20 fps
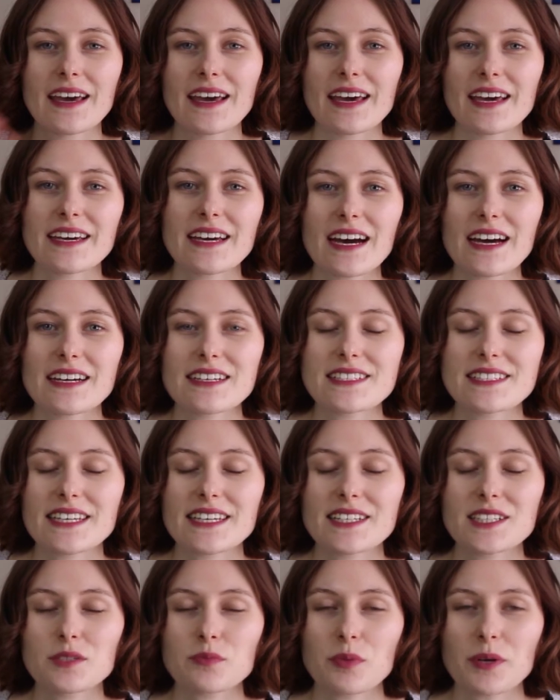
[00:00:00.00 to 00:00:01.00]
Hey guys,
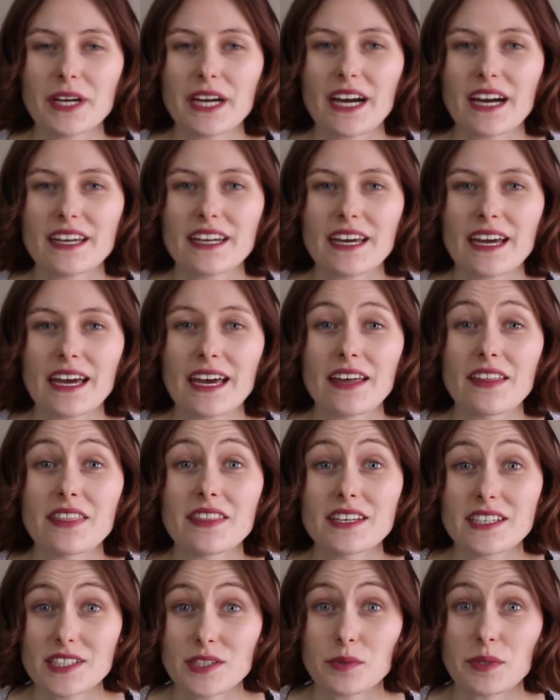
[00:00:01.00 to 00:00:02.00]
it's Brianna,
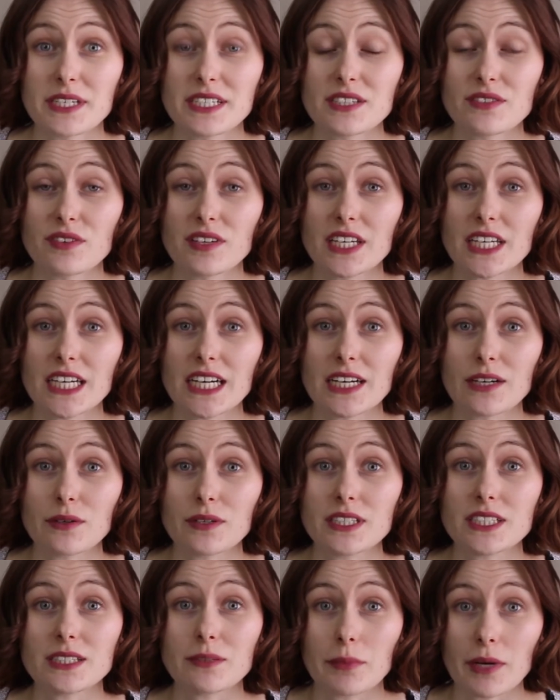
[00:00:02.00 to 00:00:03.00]
and this week's video is